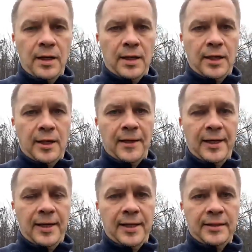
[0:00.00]

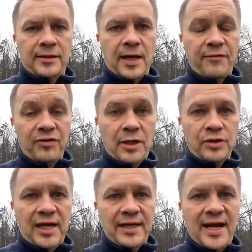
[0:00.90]
and I will
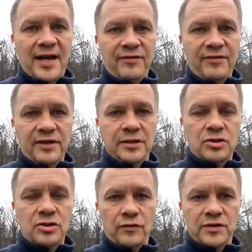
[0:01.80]
outline evidence
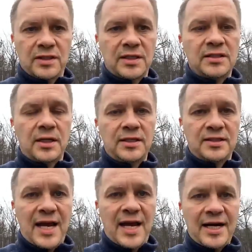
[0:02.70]
towards this,
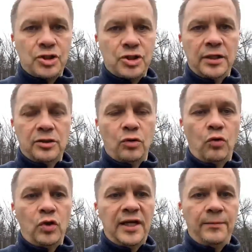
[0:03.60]
is actually to
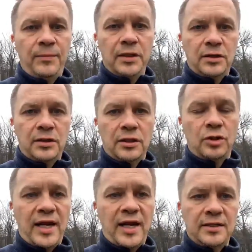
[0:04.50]
limit
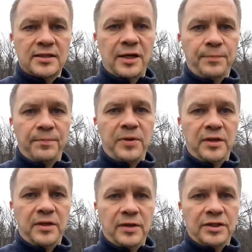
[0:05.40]
Ukrainians'
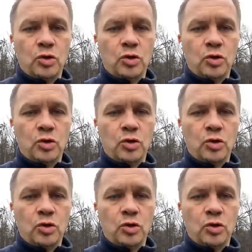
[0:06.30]
capability to